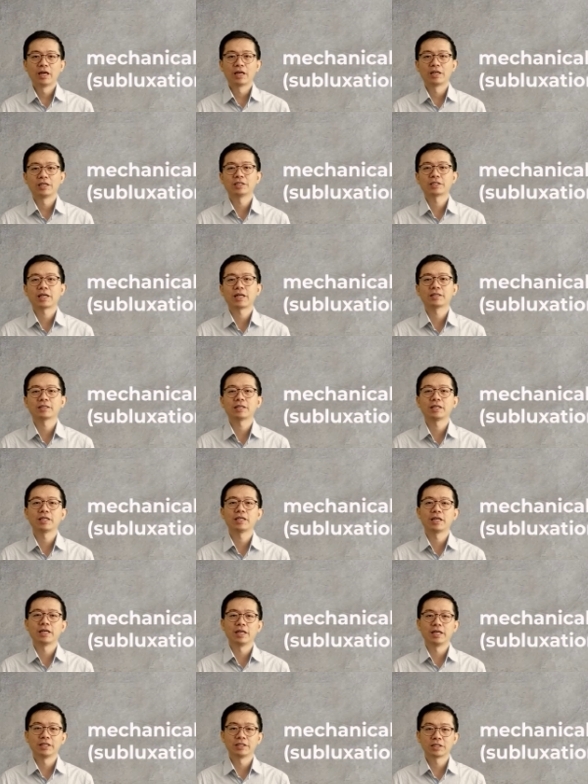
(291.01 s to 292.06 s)
resulting
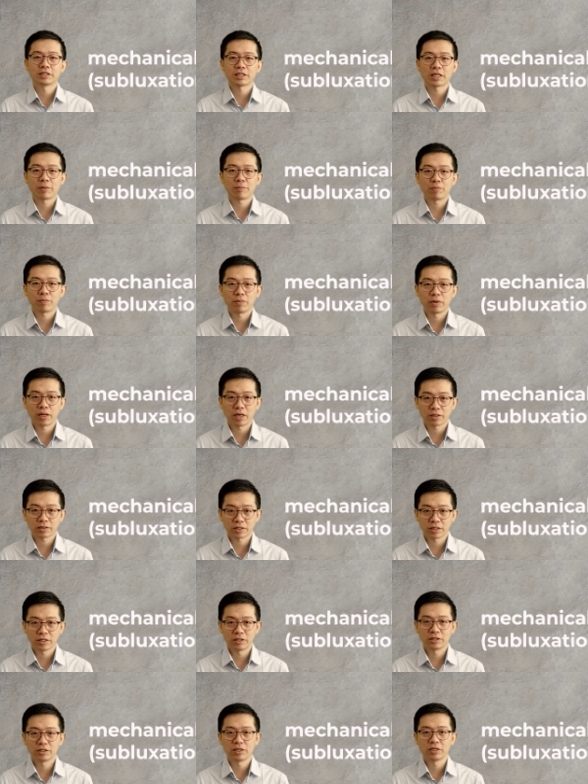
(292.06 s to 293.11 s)
in
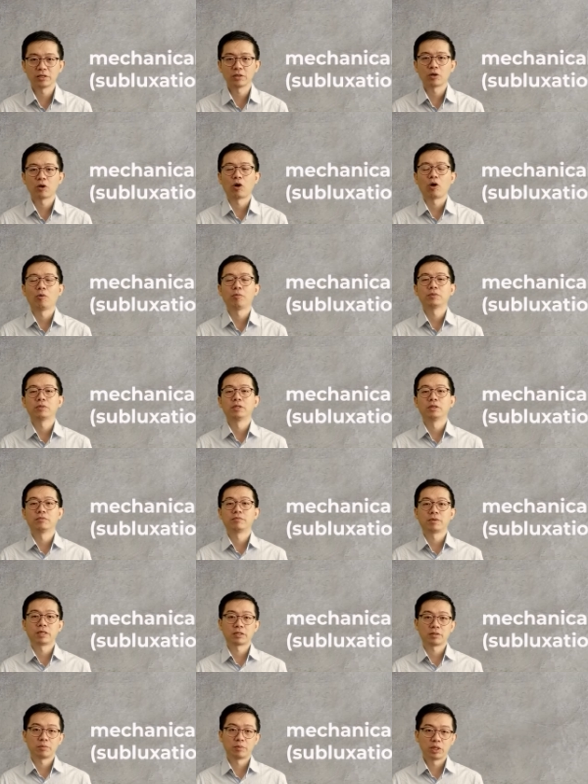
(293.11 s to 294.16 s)
subluxation of the
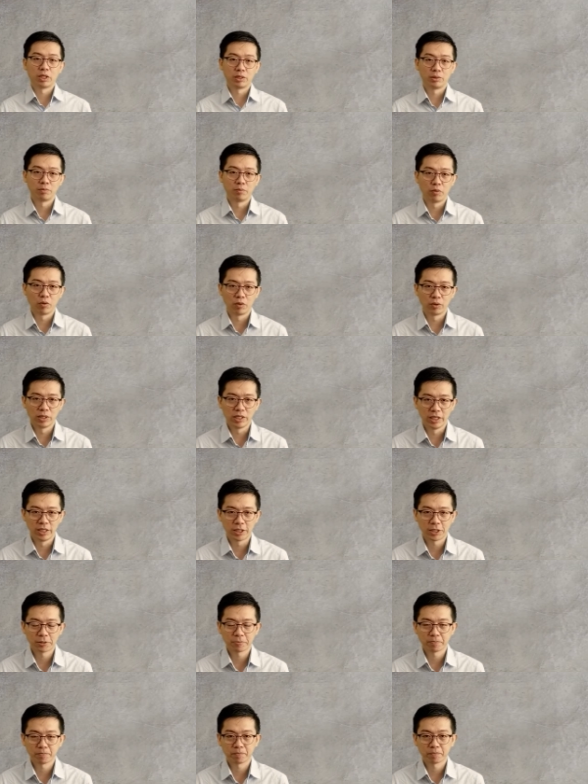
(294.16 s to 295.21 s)
vertebral bodies.